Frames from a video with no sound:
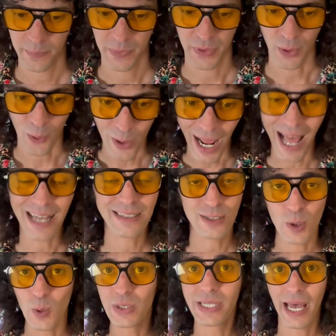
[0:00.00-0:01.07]
Don't ask,
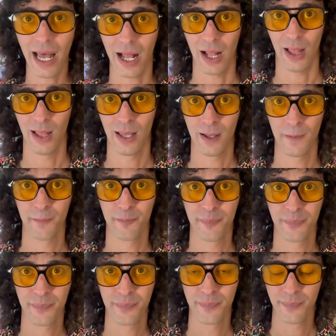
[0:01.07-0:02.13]
don't tell.
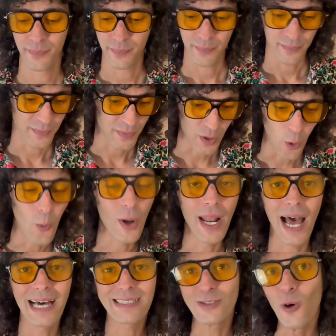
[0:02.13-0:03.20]
No one
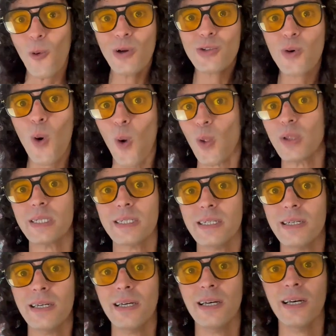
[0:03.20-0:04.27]
asked, no one told.
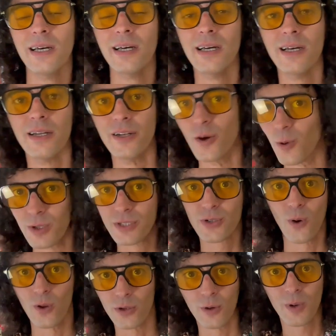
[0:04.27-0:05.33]
No one
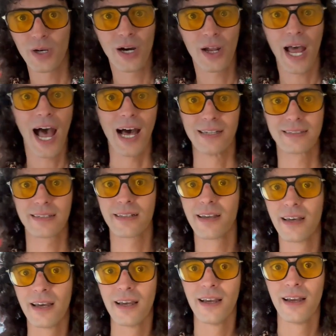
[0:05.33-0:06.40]
told, no one got asked.
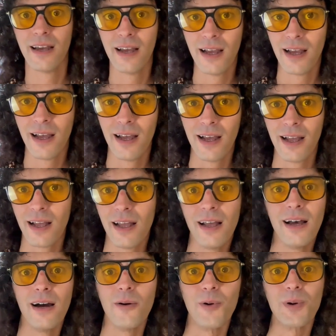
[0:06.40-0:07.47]

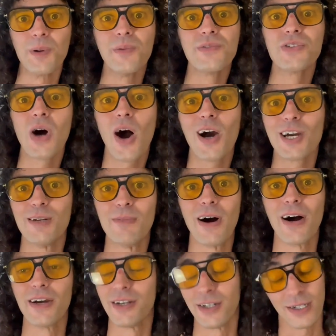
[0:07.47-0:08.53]
What are you even talking
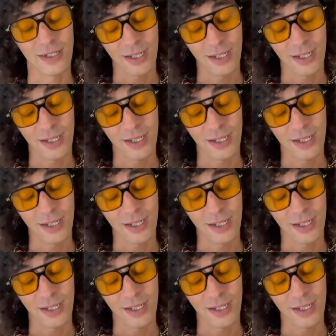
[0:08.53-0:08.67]
about here?